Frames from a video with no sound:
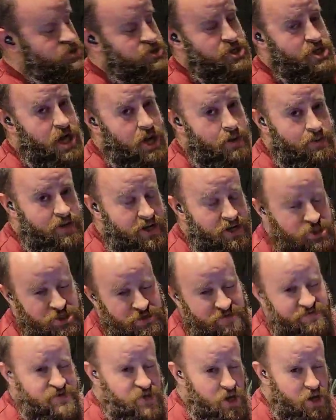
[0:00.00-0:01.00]
just the
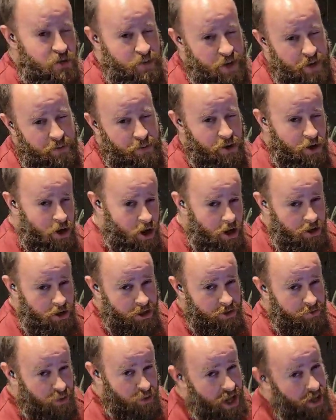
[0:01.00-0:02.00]
combination of salt, pepper,
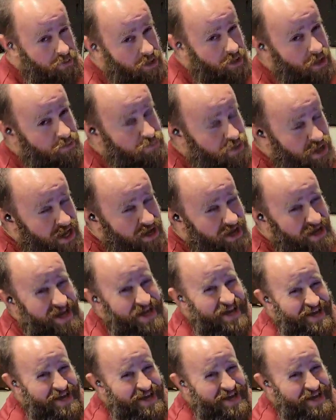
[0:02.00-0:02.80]
garlic, blah, blah, blah.